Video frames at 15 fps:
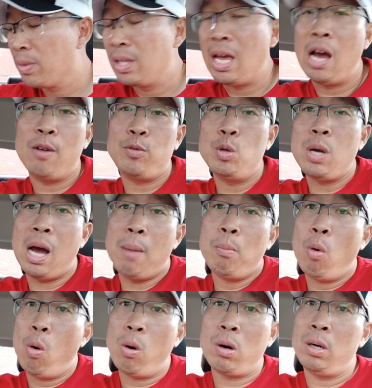Now, if you got
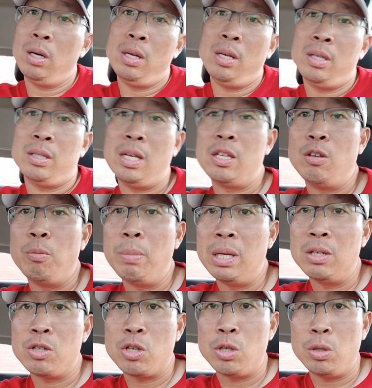more that you've
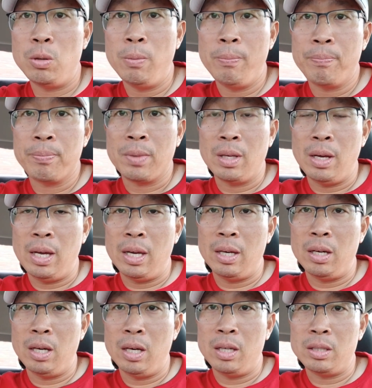been to,
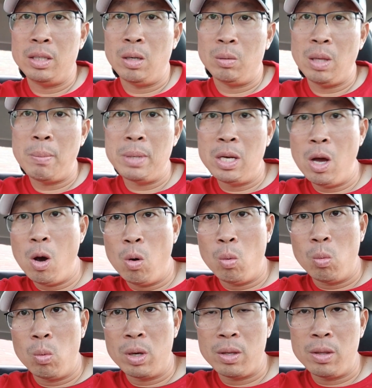and you know, let me know
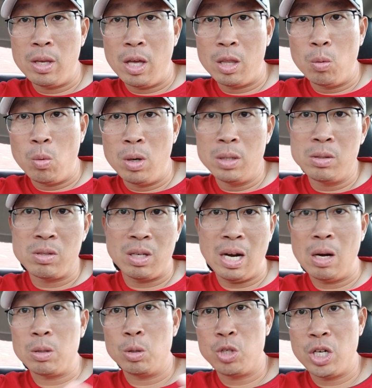what are the other ones, and
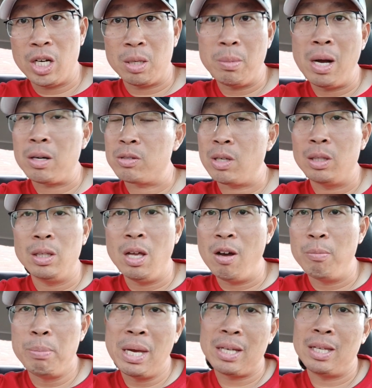I'll go check them out, because I
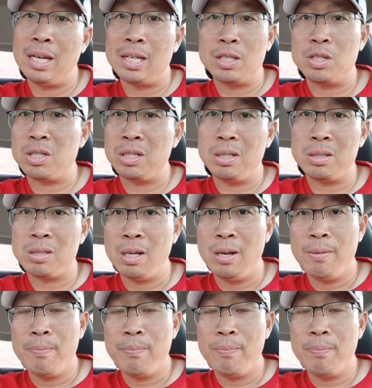love bacon, egg, and cheese